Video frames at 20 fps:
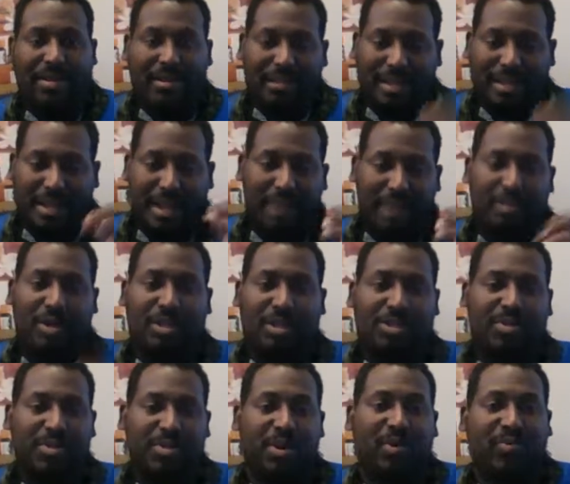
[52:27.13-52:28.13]
The number is
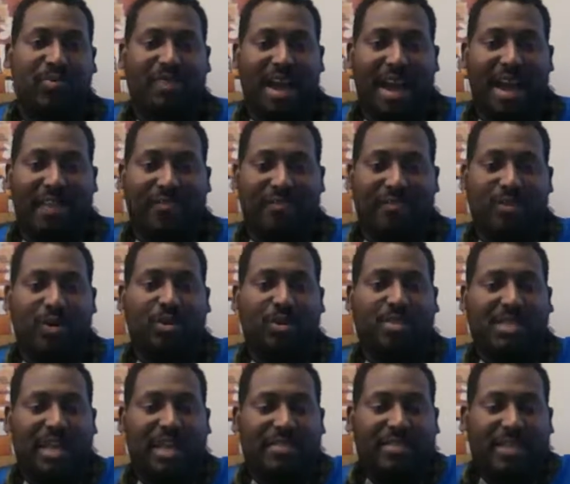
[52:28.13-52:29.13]

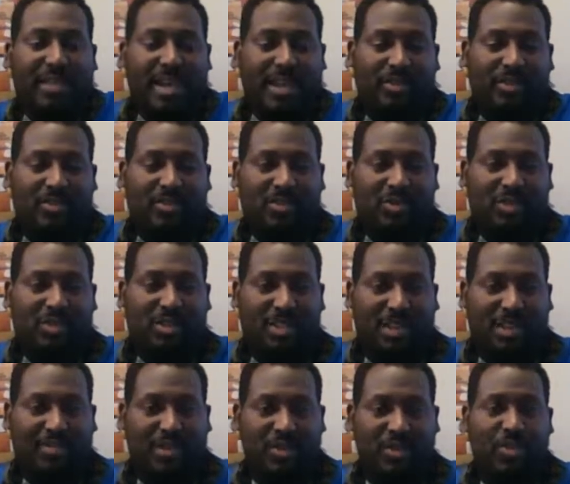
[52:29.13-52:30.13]

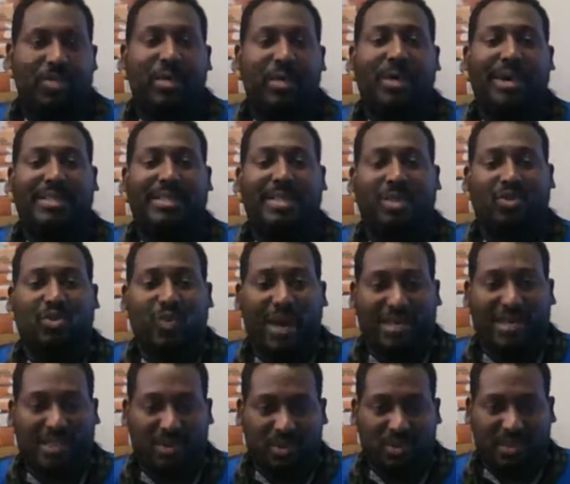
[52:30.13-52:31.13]
305-479-2227. Numéro c'est
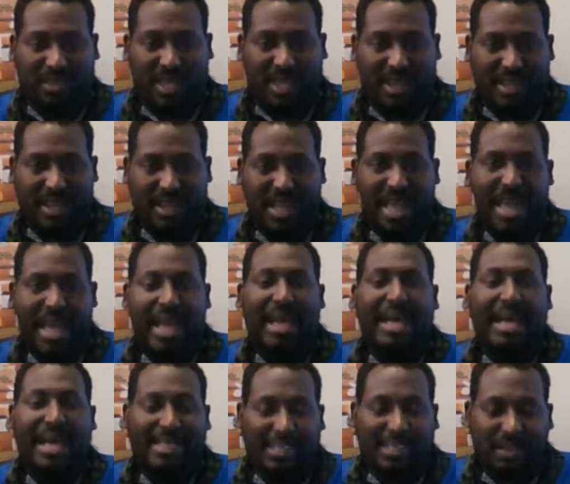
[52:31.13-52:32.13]

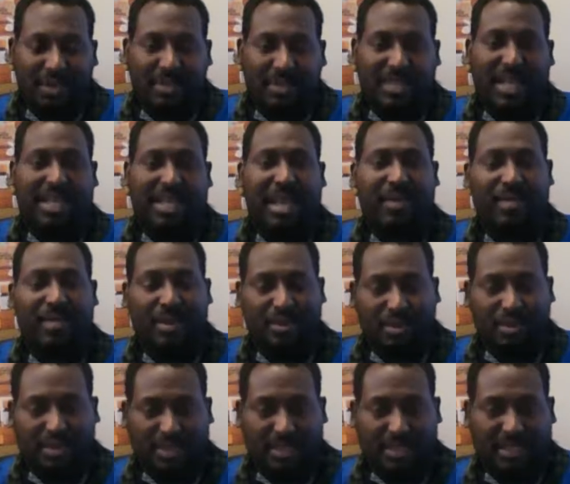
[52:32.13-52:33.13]

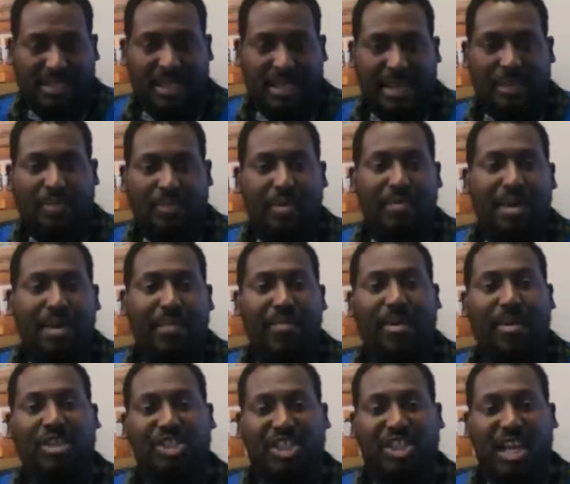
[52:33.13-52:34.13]
305-407-9227.
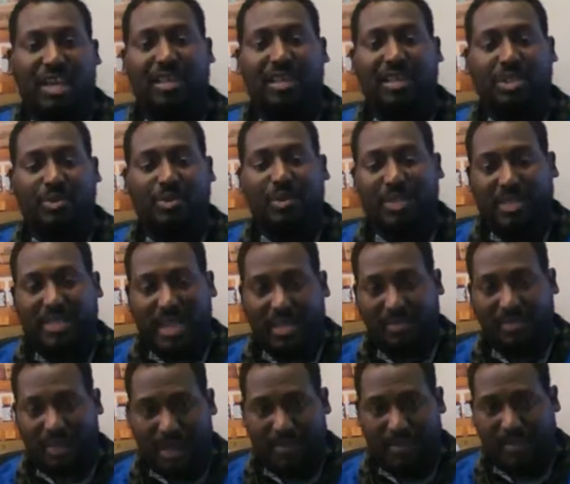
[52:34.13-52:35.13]
Remember, share this with 10
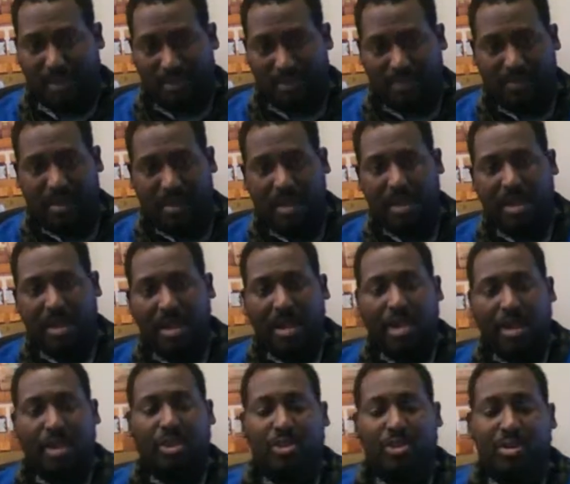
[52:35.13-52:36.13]
people.
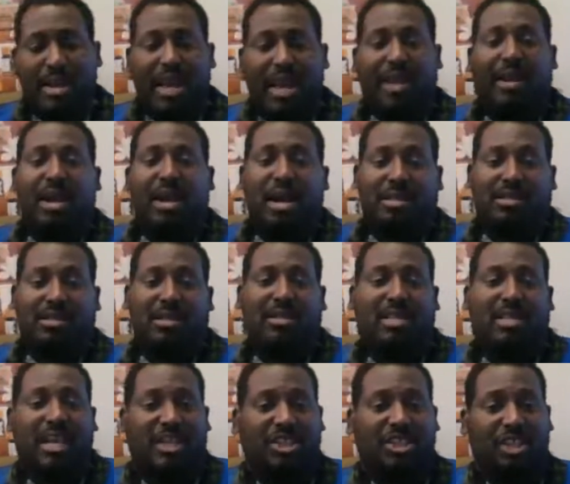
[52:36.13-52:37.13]
You get a
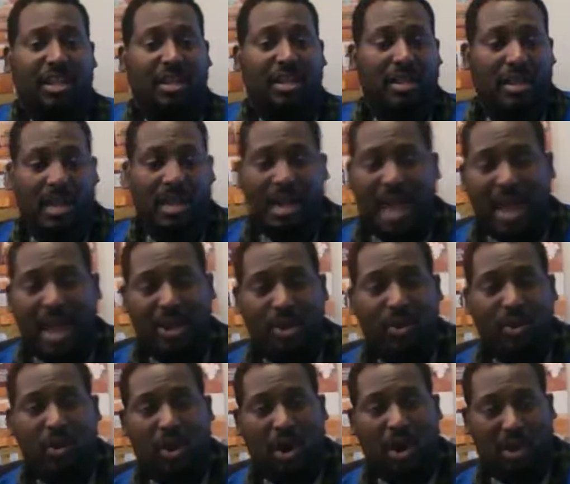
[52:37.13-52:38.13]
consultation at
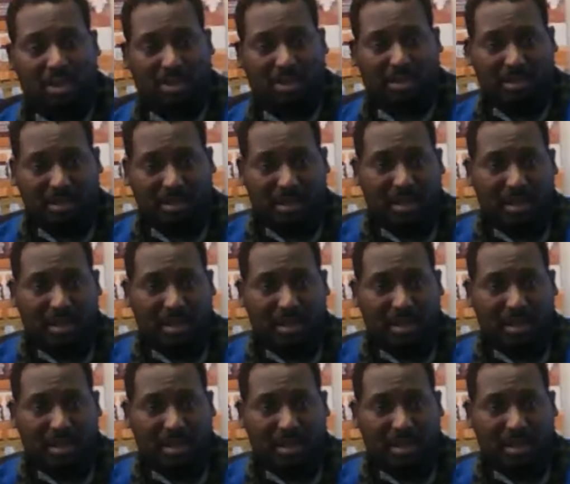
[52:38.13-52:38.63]
no cost.